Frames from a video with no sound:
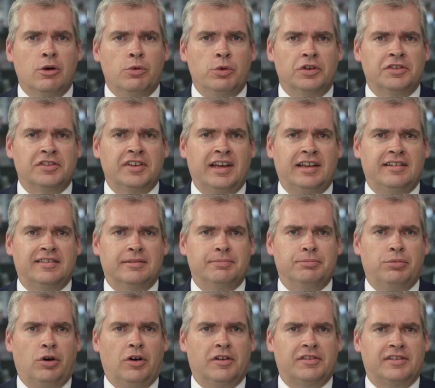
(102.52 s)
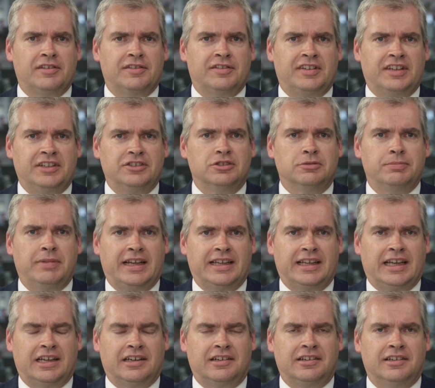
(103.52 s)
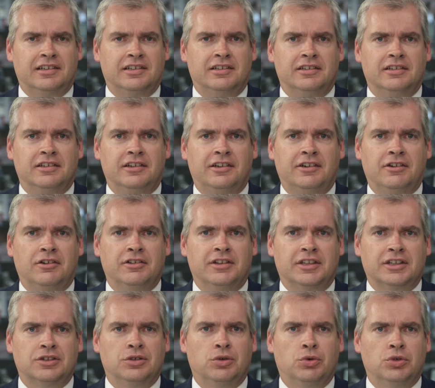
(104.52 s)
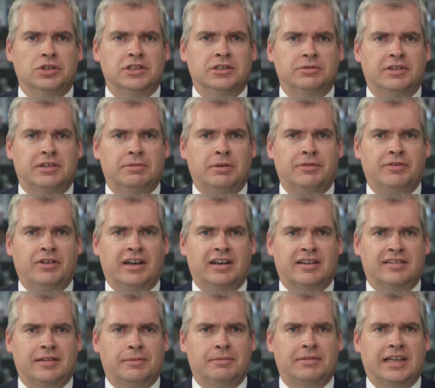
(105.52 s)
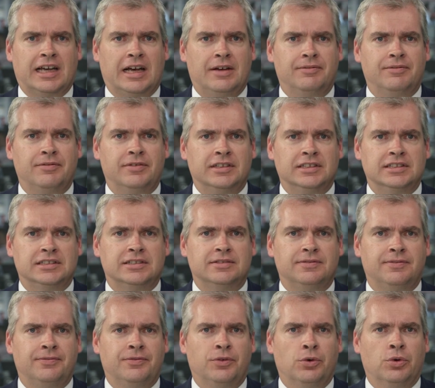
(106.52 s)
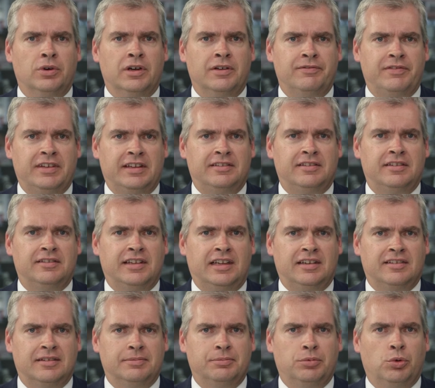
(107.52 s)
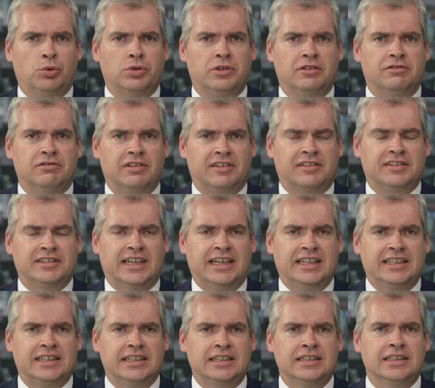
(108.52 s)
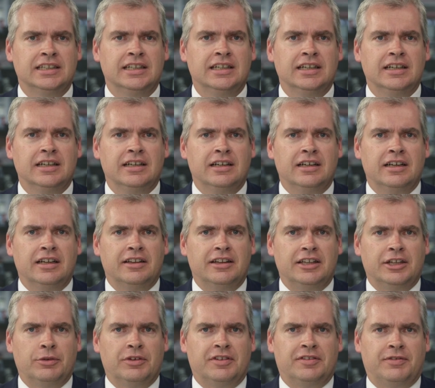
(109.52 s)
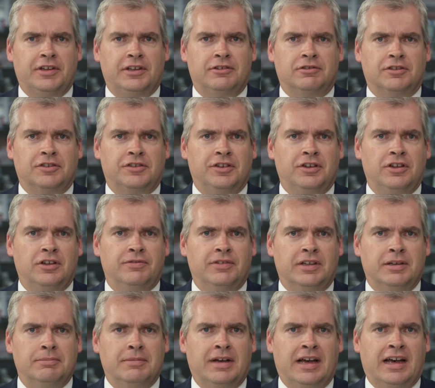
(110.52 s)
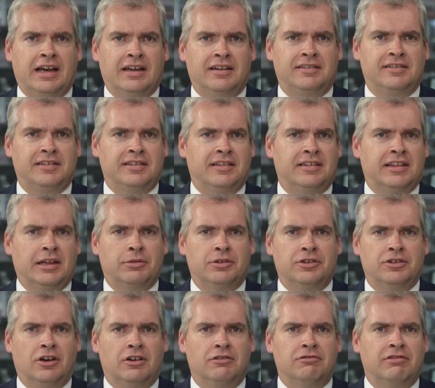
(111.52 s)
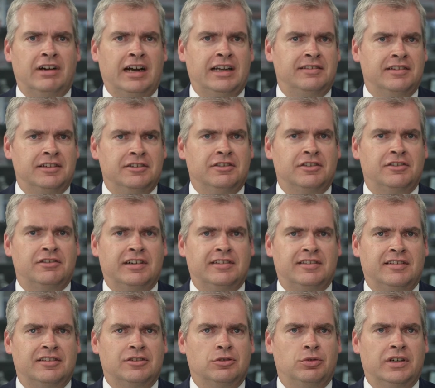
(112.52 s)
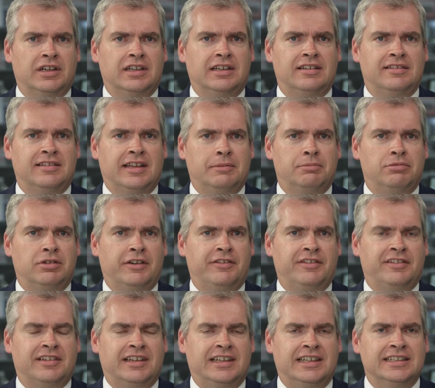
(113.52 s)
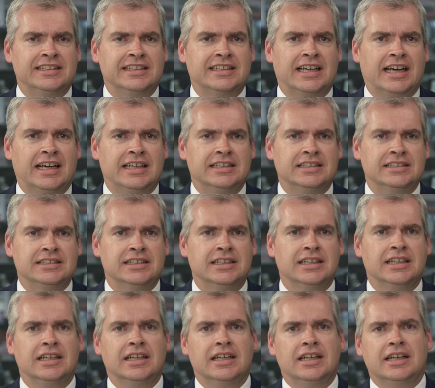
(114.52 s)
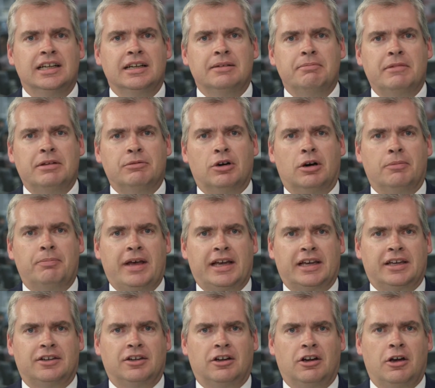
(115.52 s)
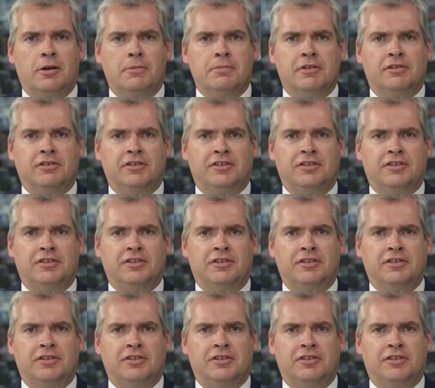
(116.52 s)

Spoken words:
We also had some positive central bank action during the quarter, which provided some comfort for investors and supported risk-taking. The US Federal Reserve in March said that they would not raise interest rates as quickly as they had previously indicated. Meanwhile, back at home, the